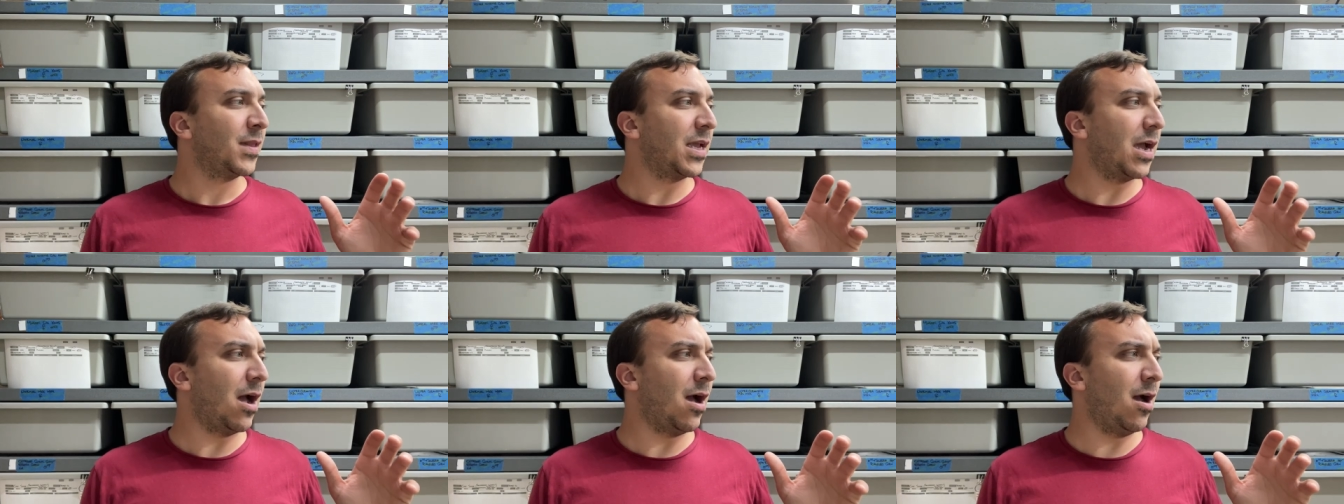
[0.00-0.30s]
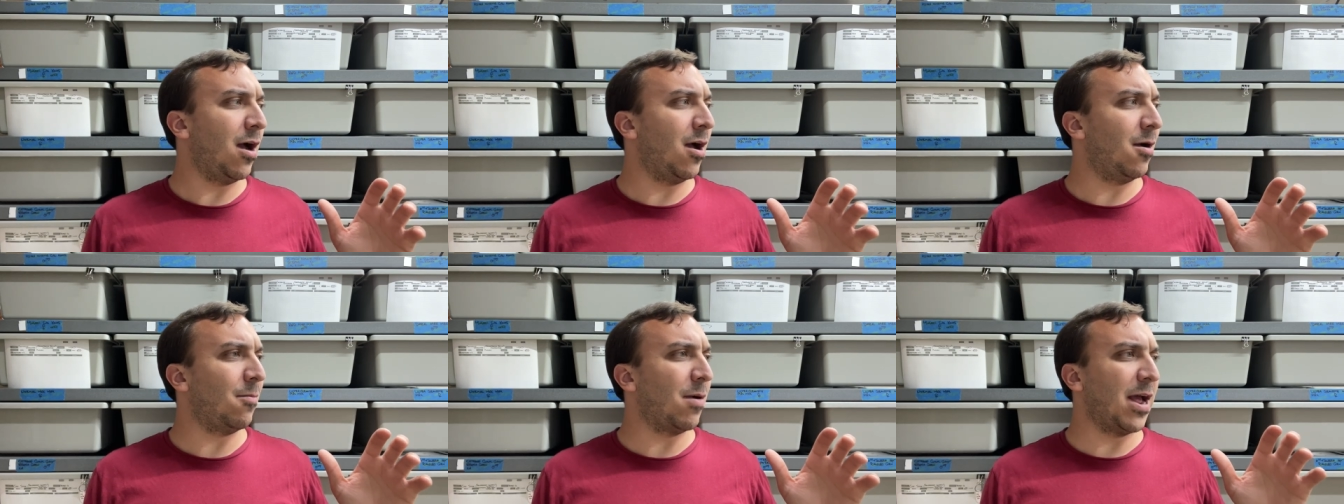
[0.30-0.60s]

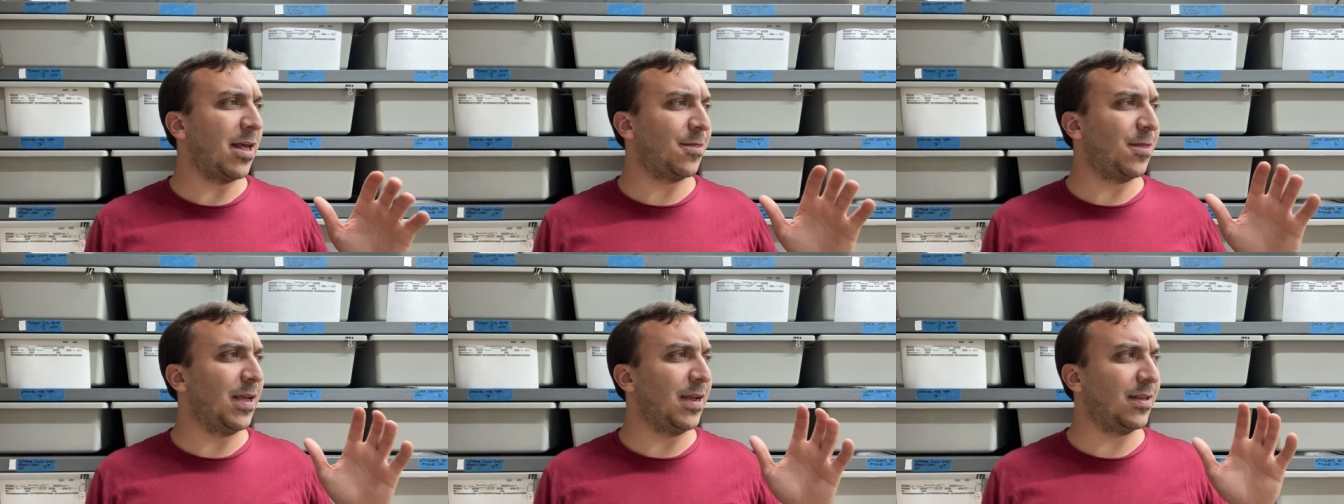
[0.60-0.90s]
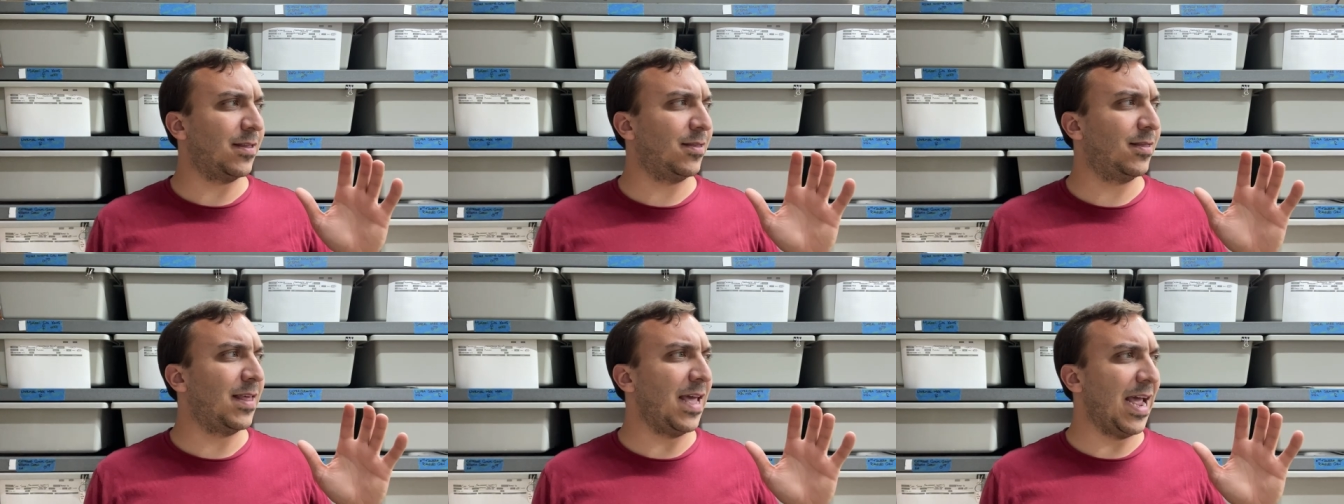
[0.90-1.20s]
Um, I think
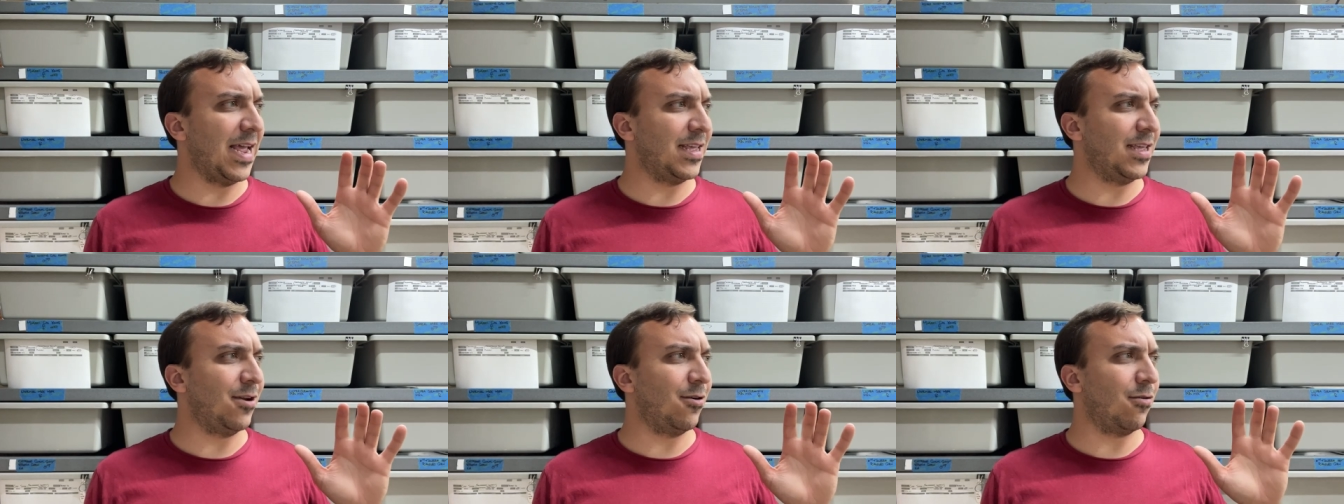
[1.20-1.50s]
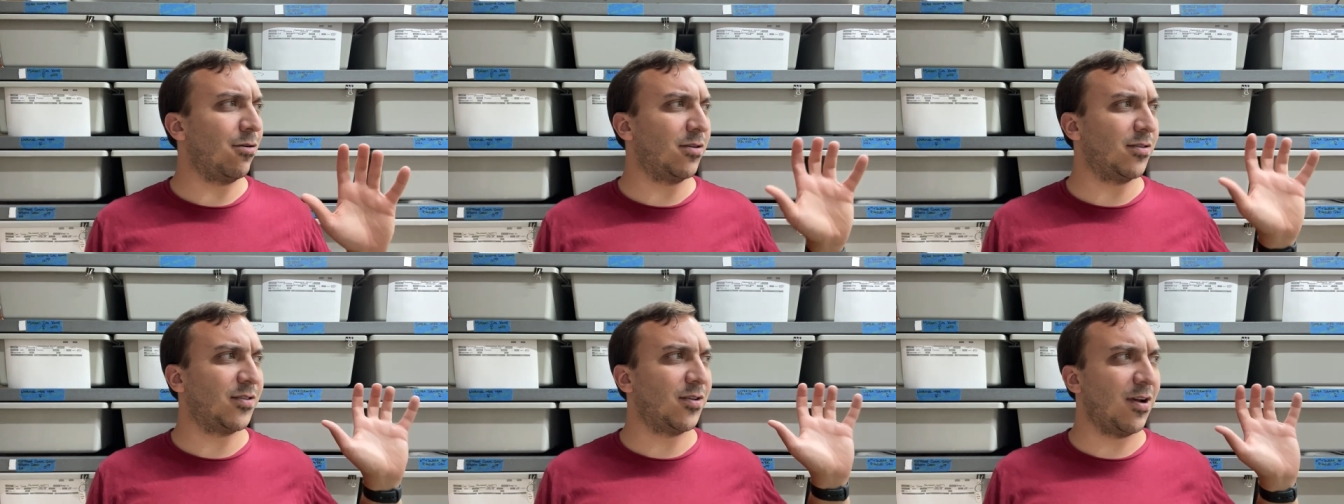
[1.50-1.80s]
that year
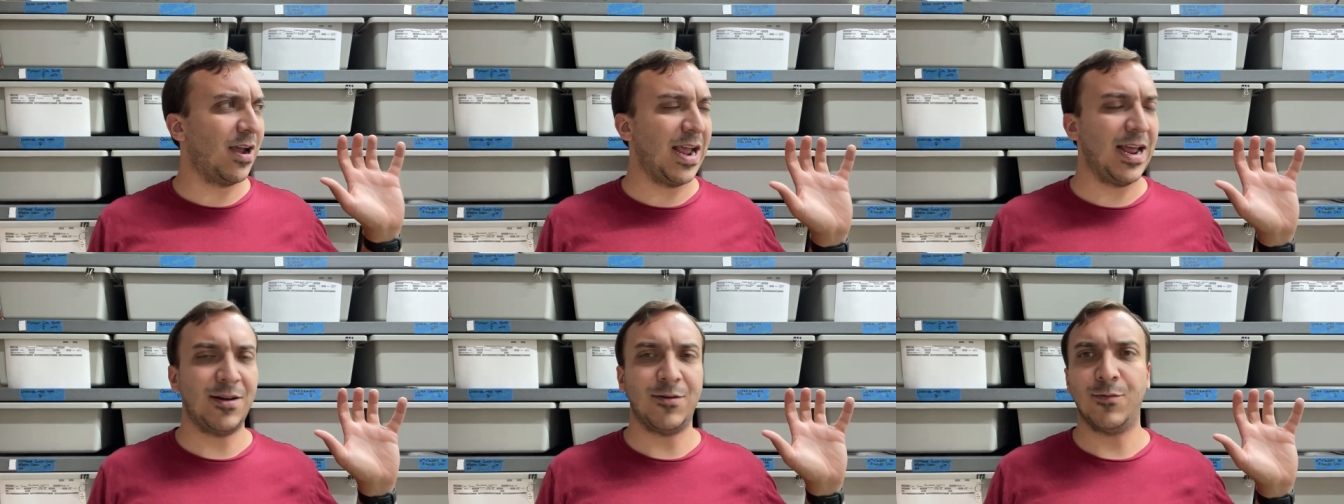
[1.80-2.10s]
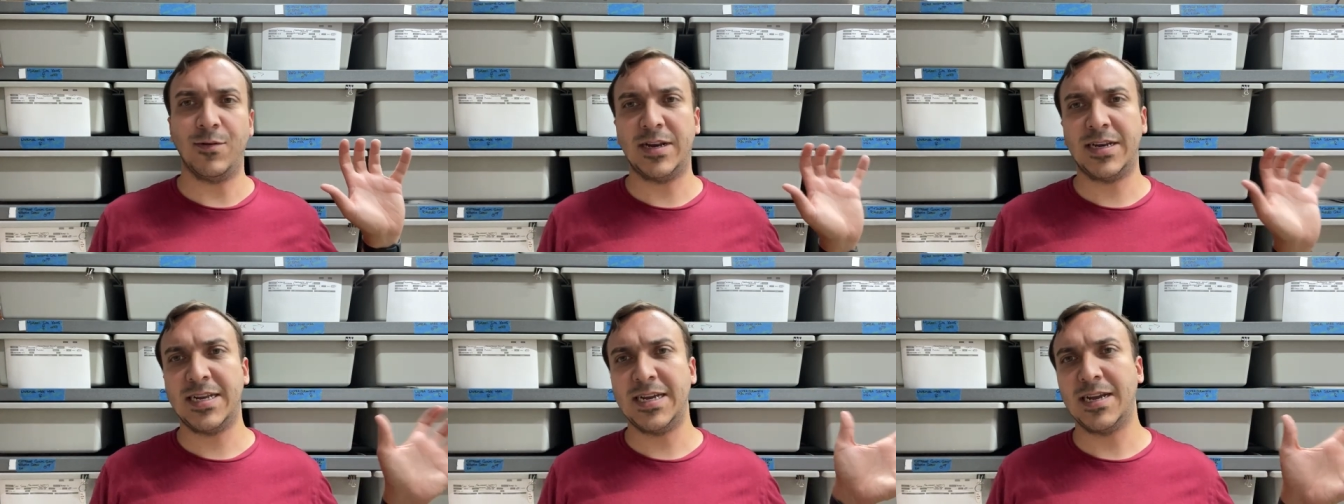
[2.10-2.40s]
also I had a
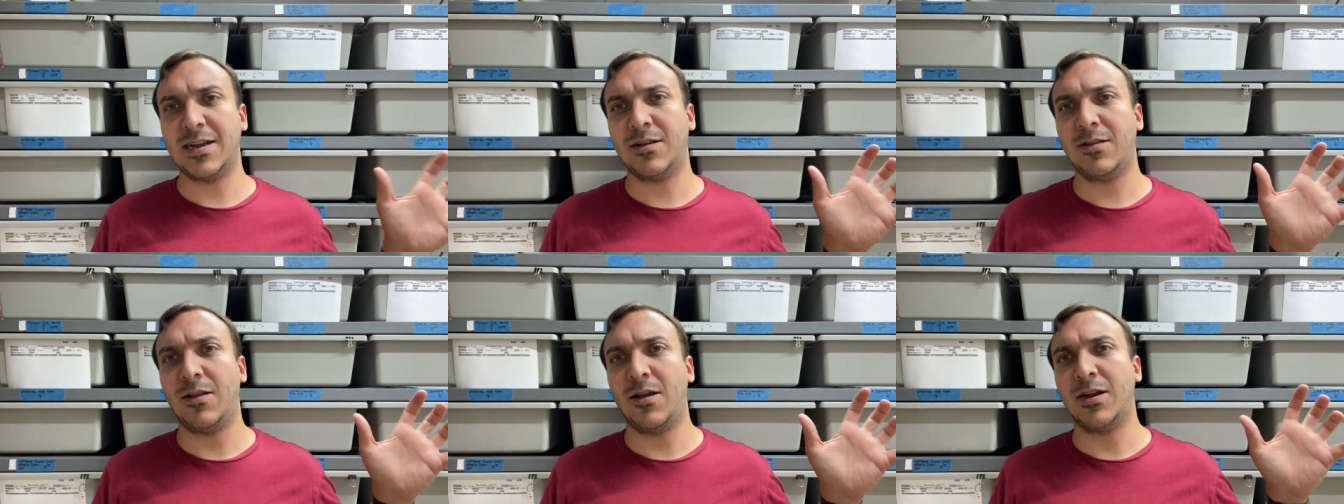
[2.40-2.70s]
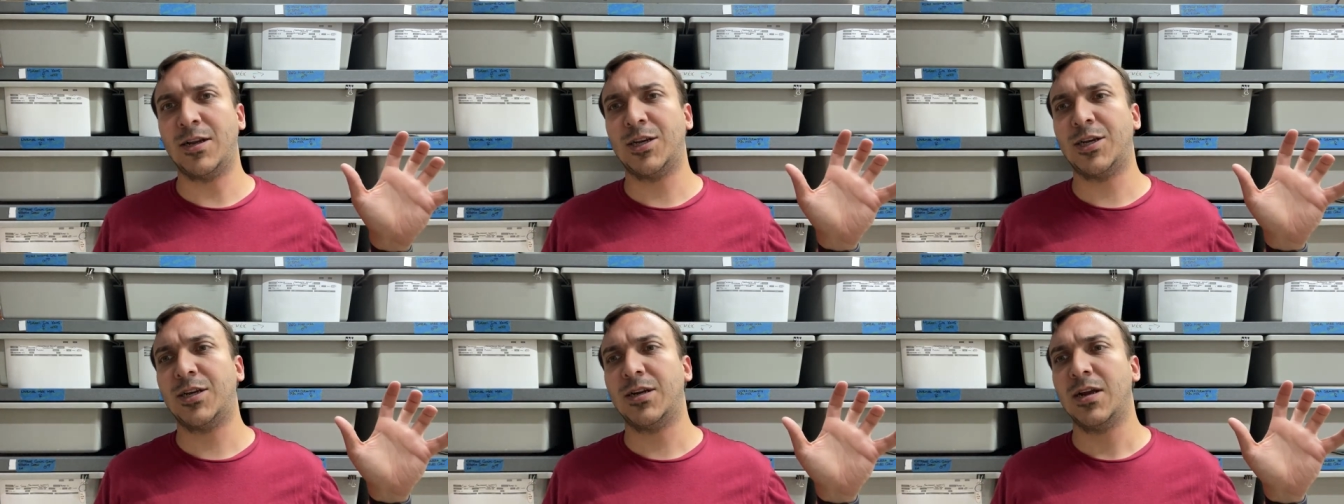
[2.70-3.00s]
retic
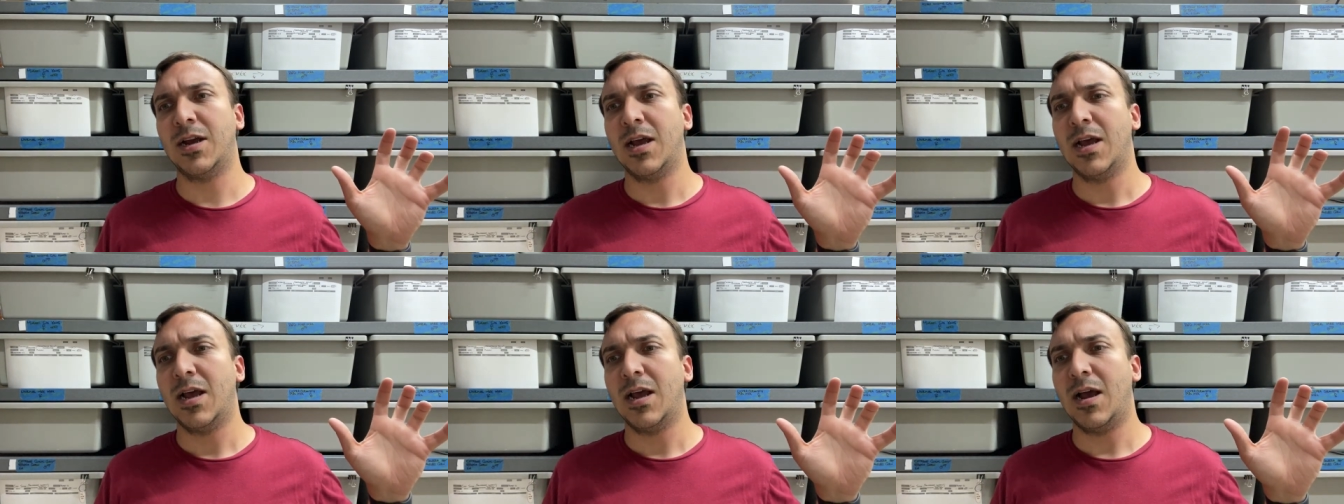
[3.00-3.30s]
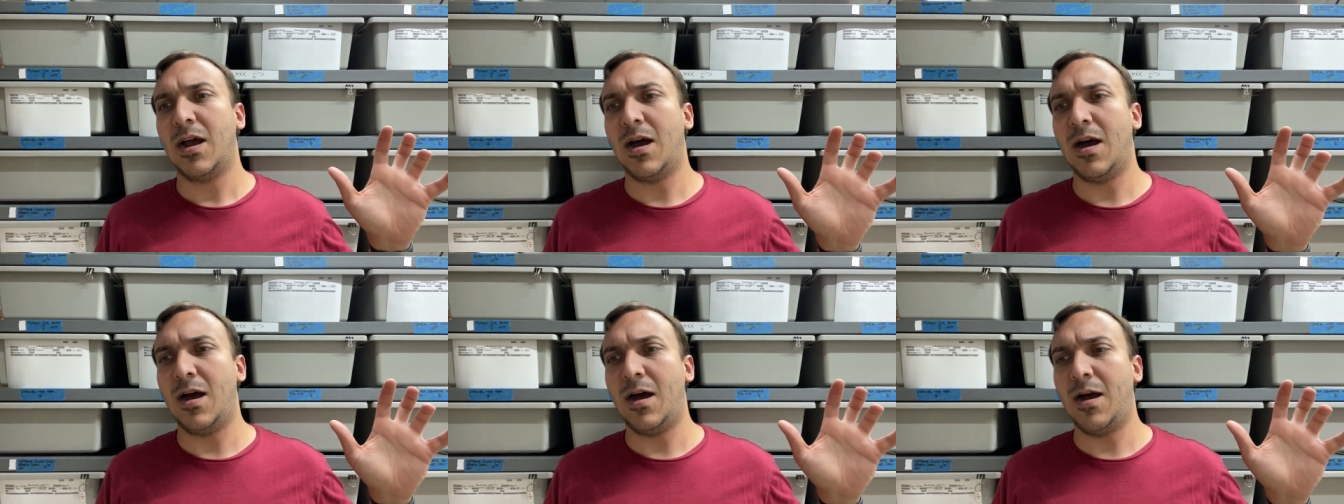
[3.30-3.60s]
clutch,
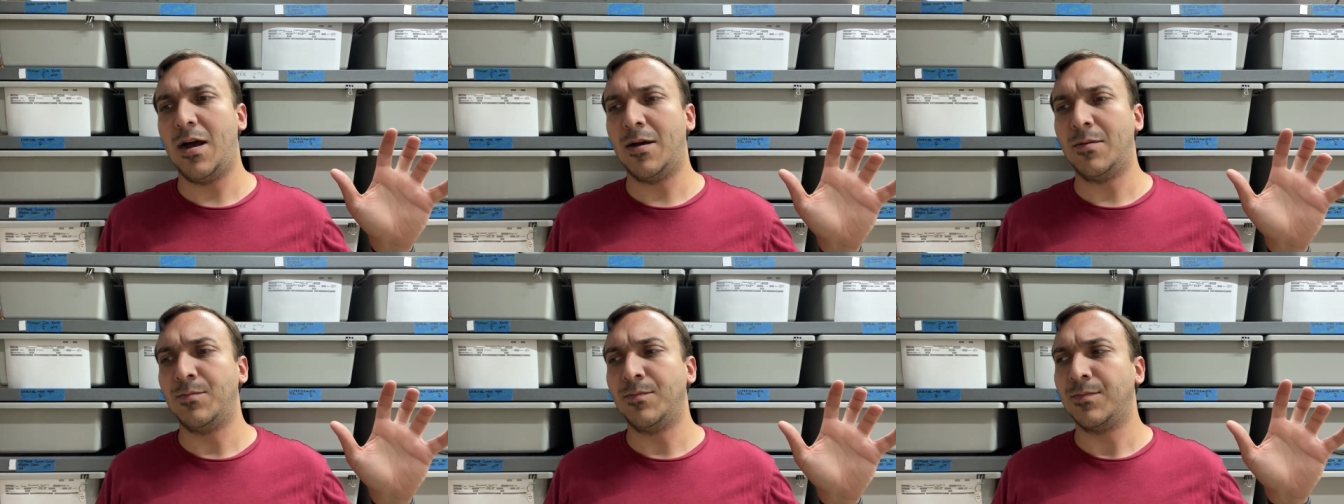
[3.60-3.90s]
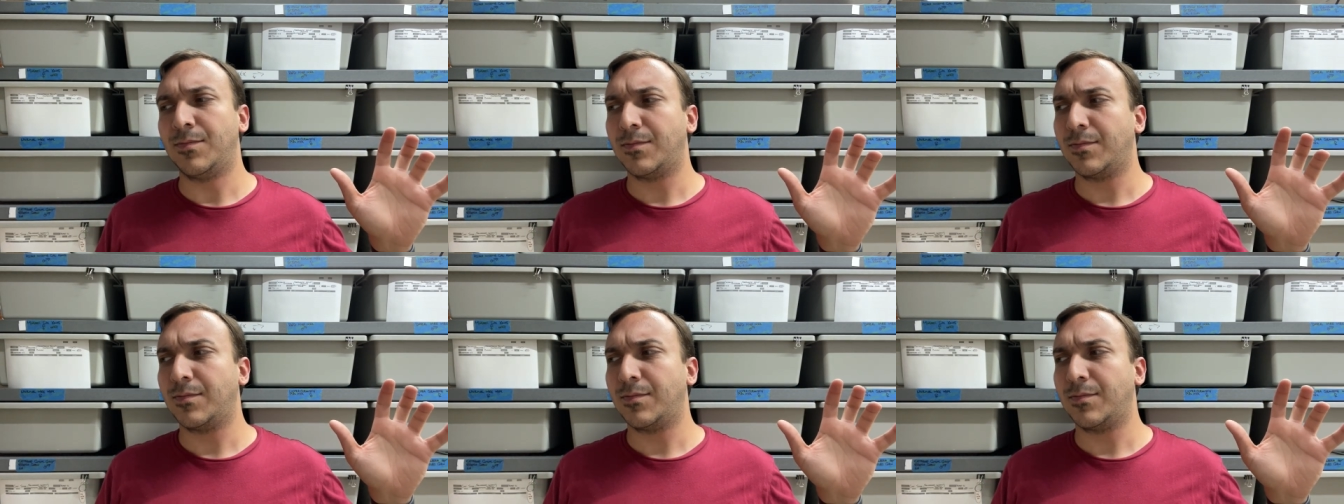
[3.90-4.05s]
um,